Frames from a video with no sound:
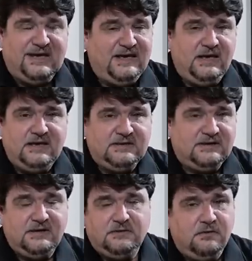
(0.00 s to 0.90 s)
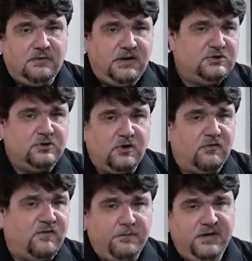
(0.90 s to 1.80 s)
is in the region of
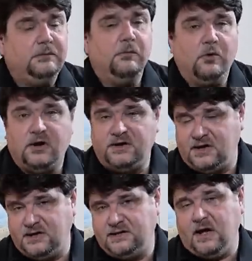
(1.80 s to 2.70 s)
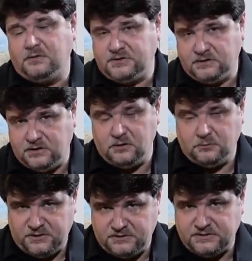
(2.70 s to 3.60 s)
a bit more than 1,000
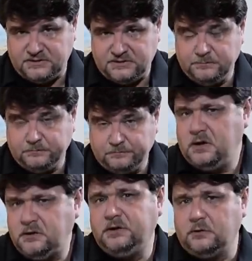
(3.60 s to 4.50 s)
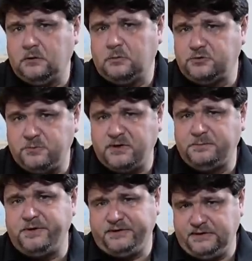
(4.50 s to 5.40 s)
kilometers. Not enormous, but
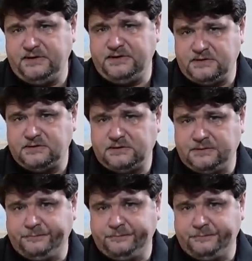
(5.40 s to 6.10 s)
pretty decent.